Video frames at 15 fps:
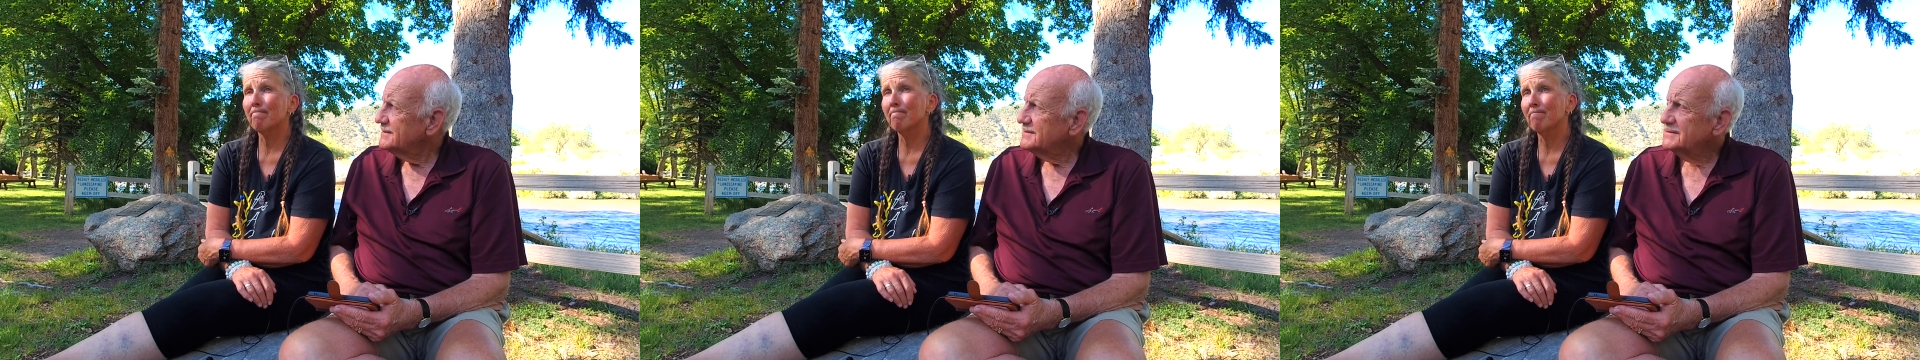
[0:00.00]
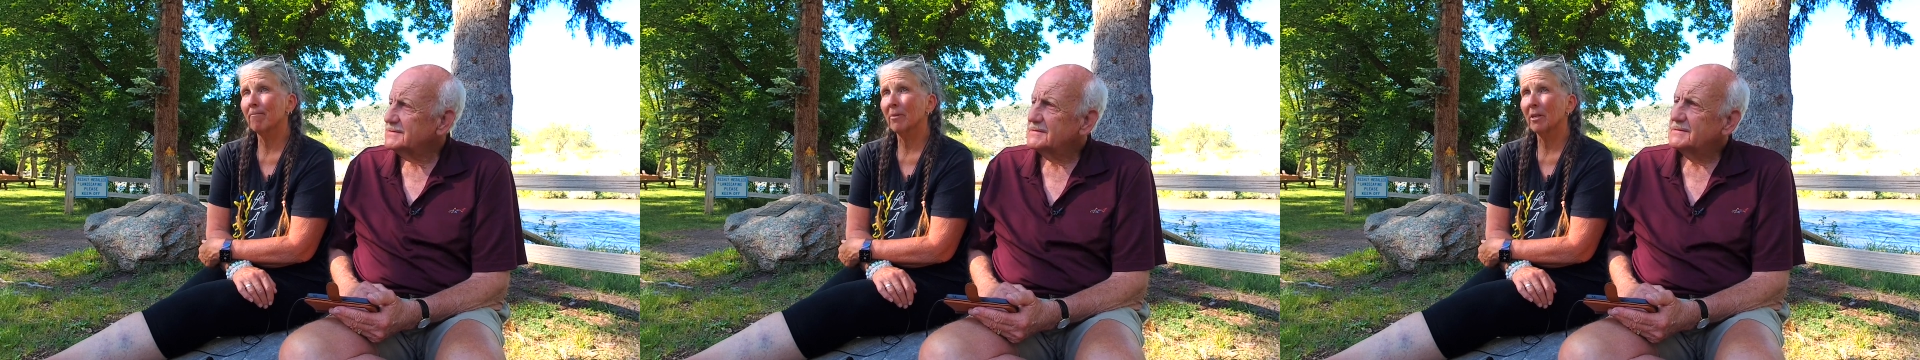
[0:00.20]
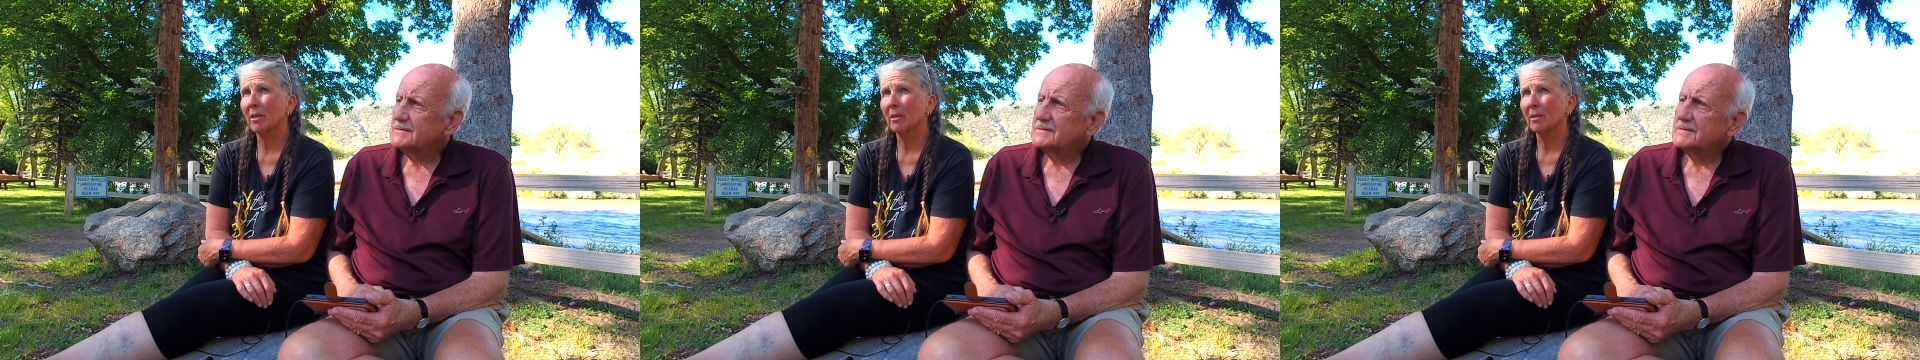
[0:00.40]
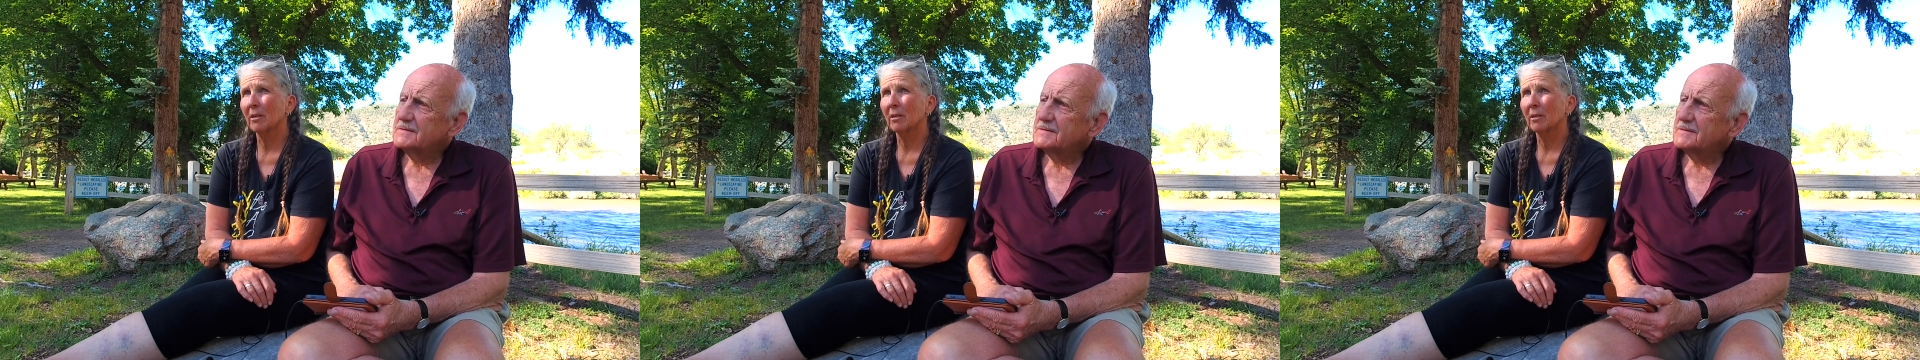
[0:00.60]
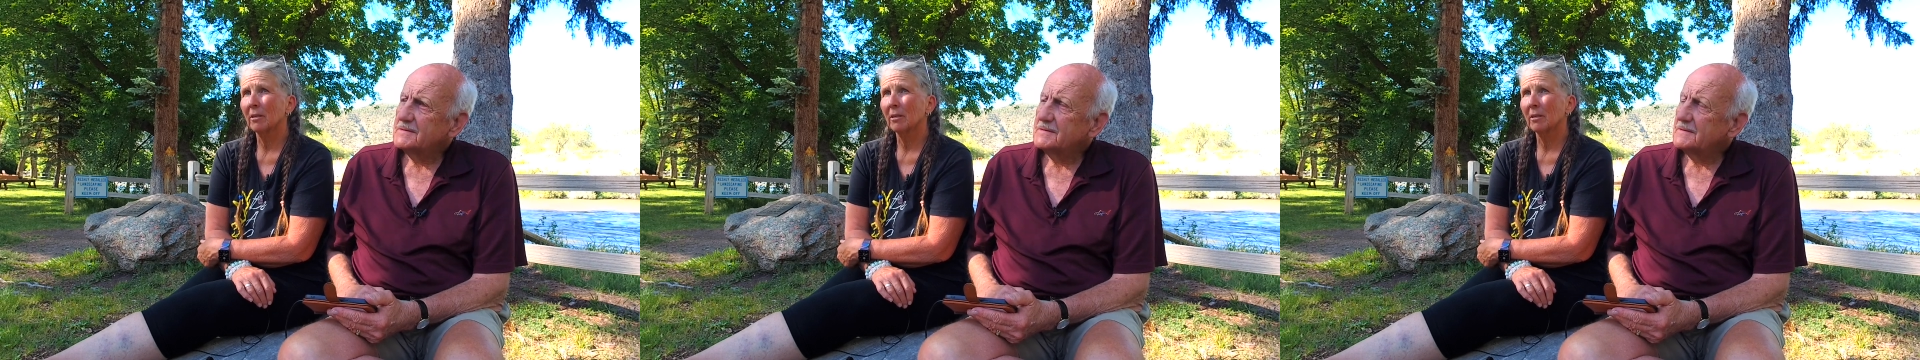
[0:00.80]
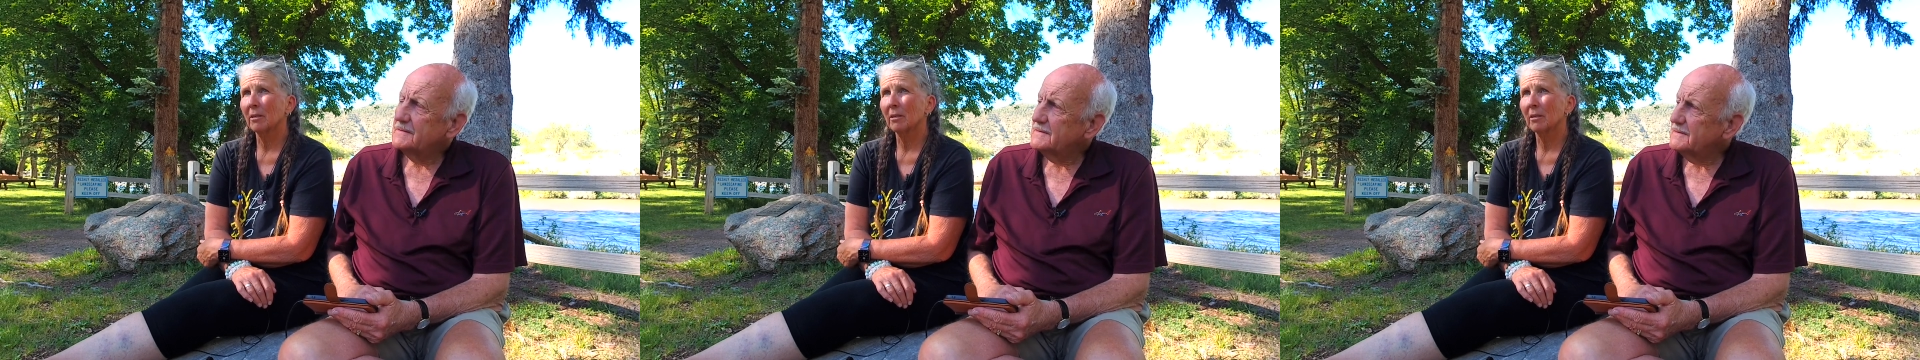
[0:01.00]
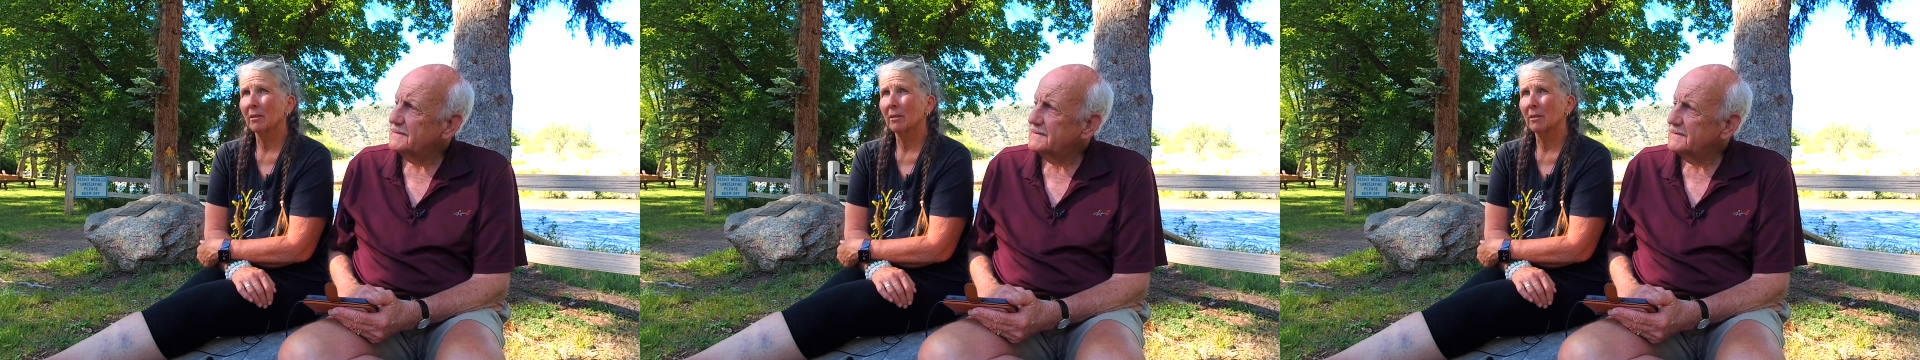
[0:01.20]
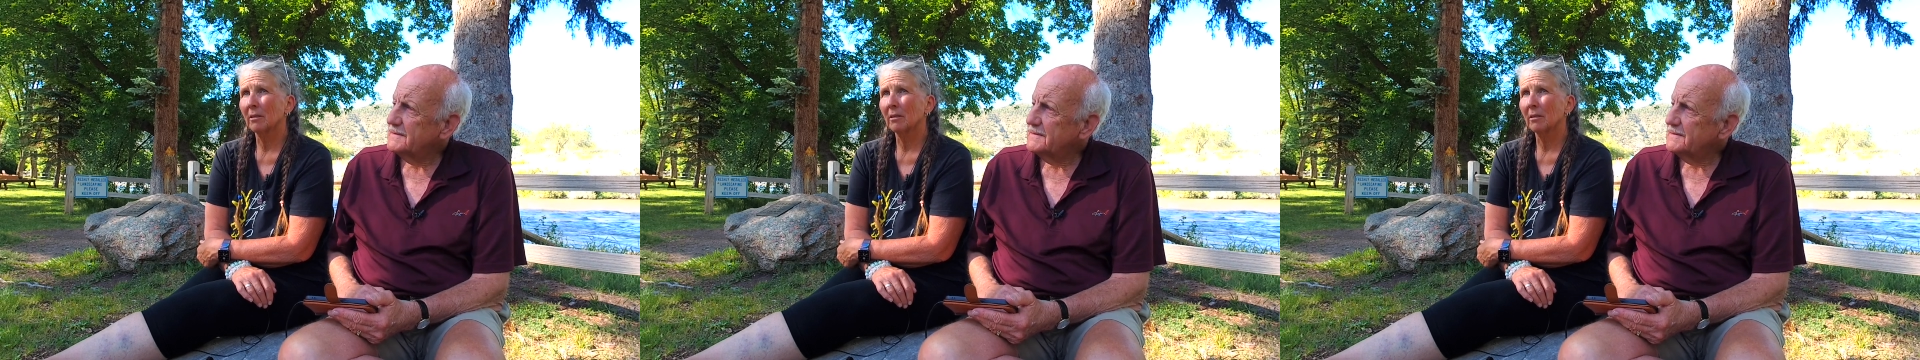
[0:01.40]

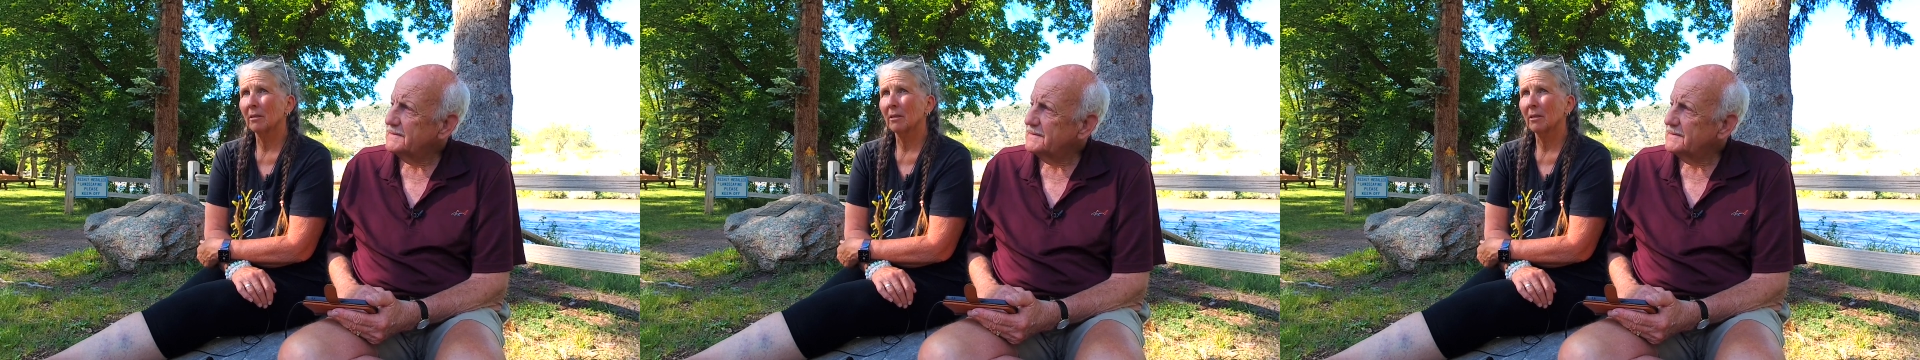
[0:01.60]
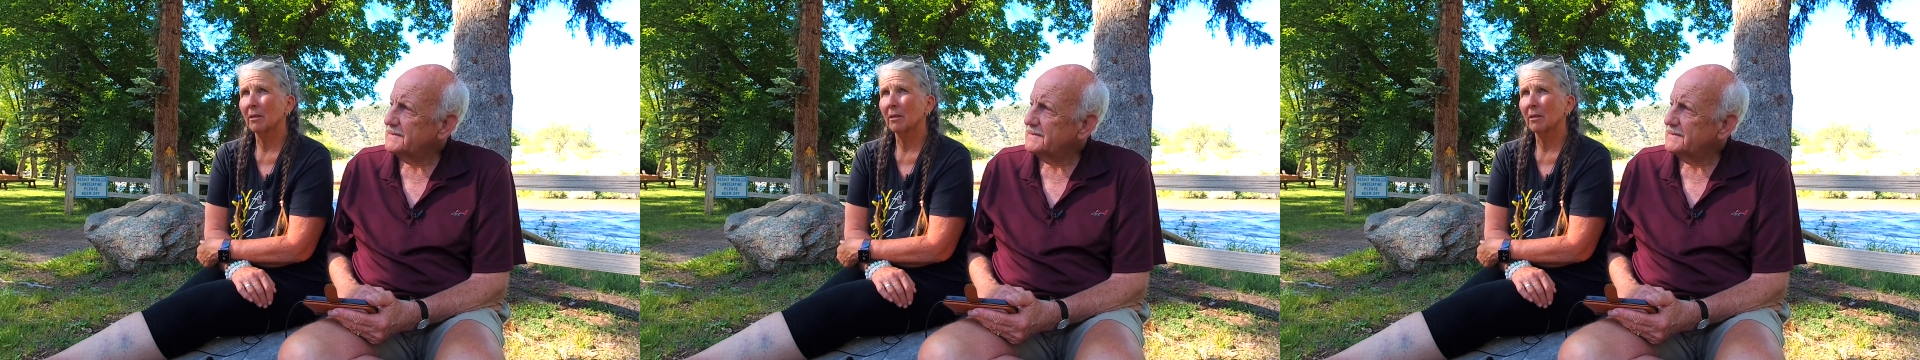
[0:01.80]
Nothing is said.